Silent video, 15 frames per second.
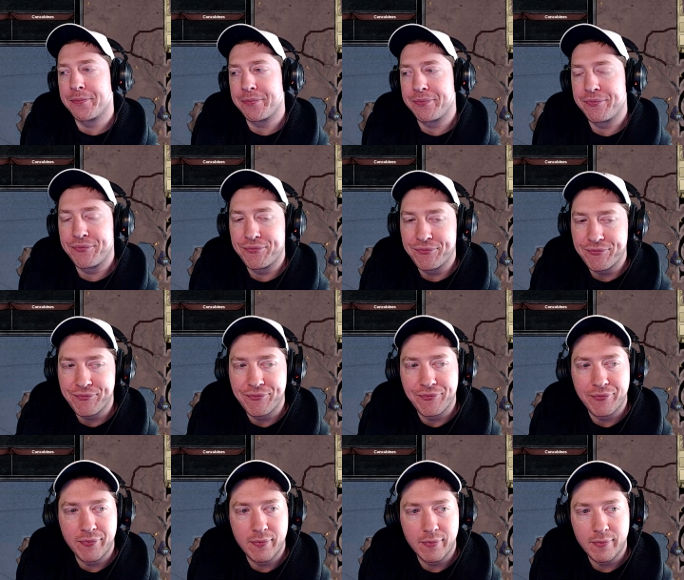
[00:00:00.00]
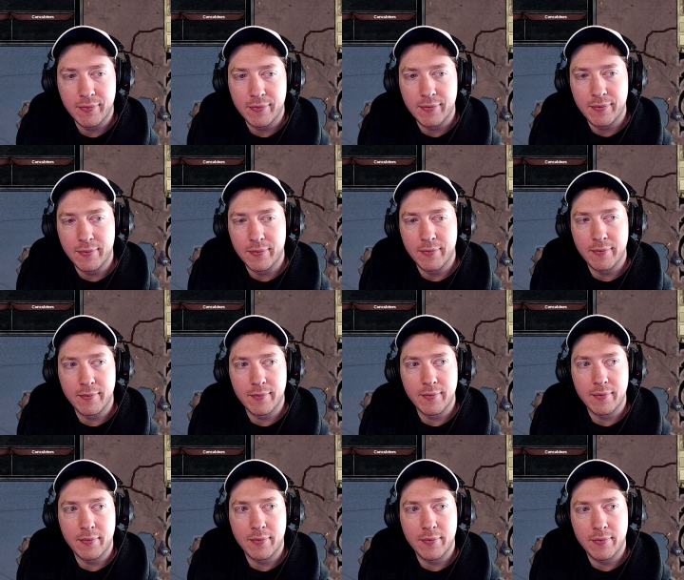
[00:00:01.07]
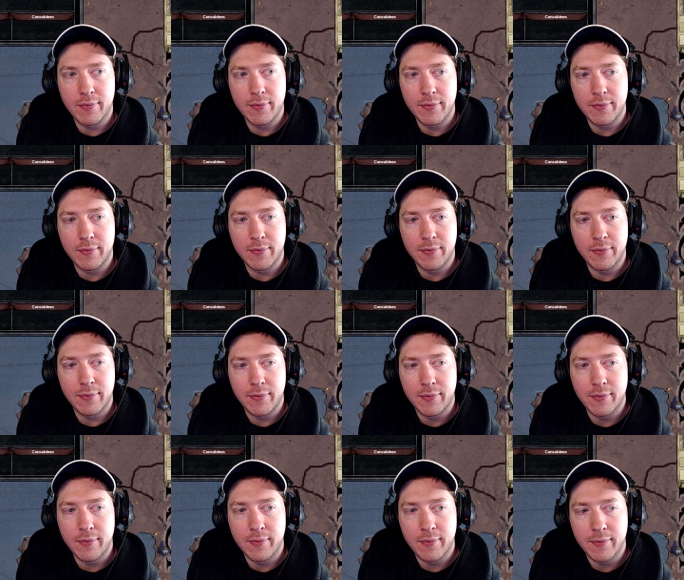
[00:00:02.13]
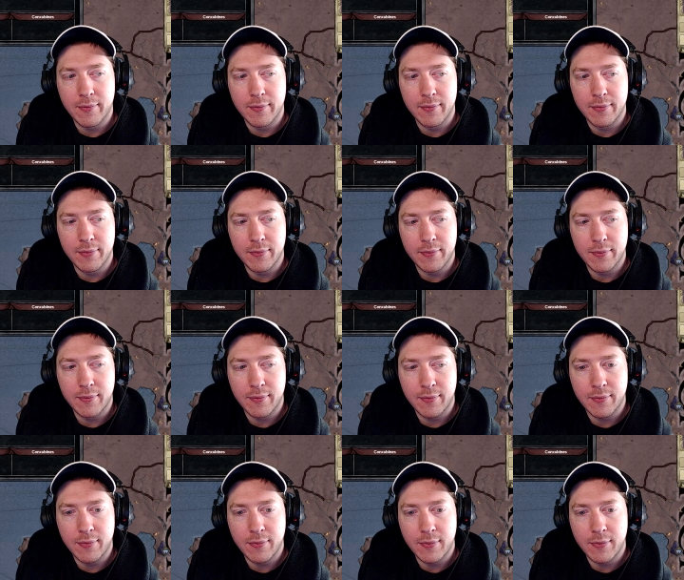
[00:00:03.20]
Nobody speaks.